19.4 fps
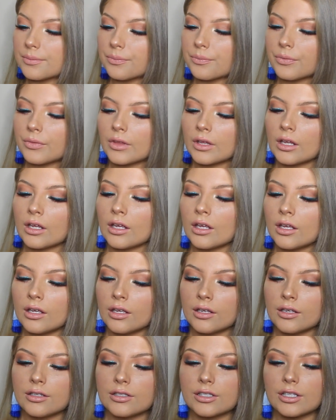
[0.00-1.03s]

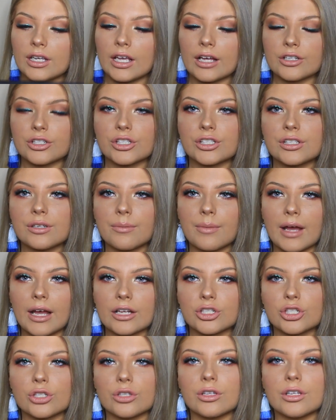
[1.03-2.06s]
So yeah, just
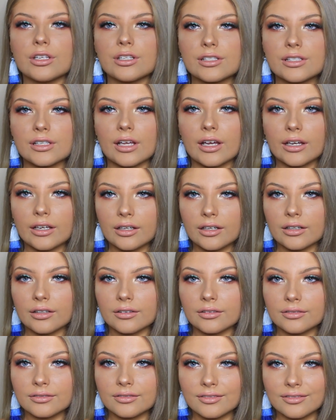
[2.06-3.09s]
imagine this like
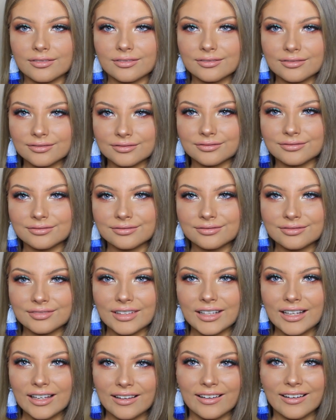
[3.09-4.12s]

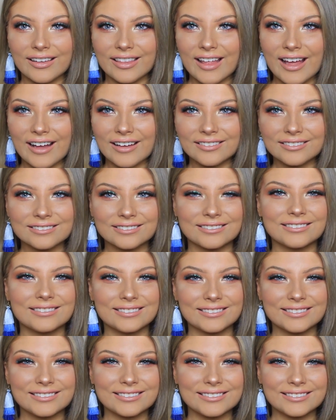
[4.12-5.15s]
that.
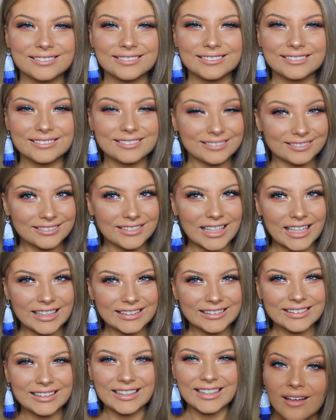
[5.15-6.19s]

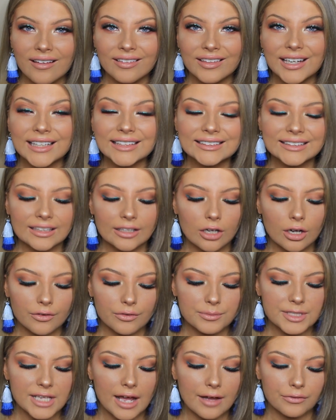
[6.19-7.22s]
Great. The next thing I got
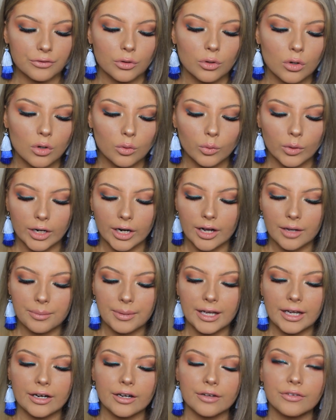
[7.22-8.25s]
from Zaful were a
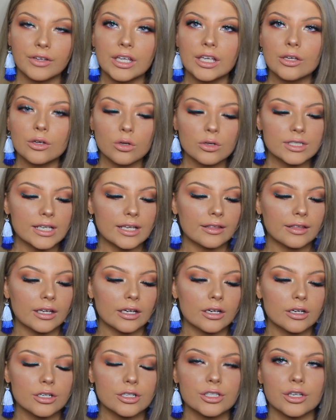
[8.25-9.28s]
pair of heels, and
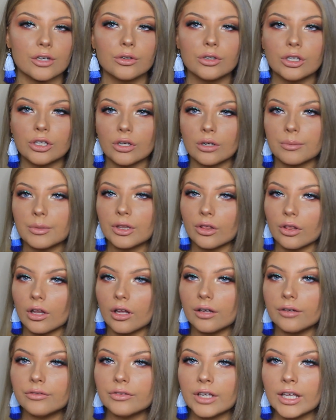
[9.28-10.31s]
they are so cute. I'm in
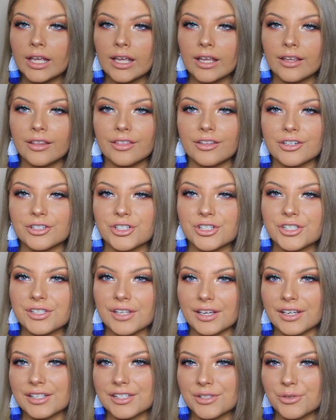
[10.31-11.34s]
love. They're
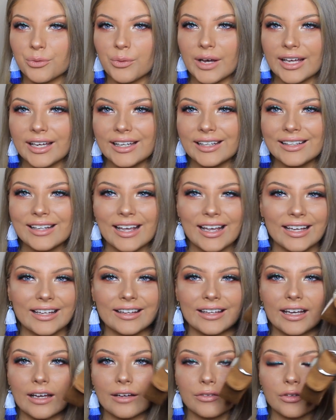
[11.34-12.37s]
just like suede,
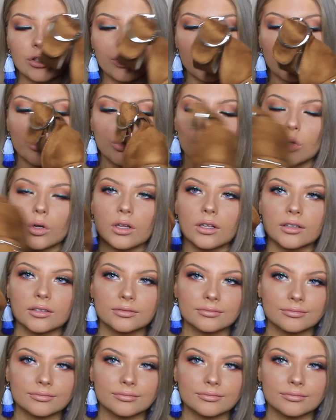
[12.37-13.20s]
and they have little,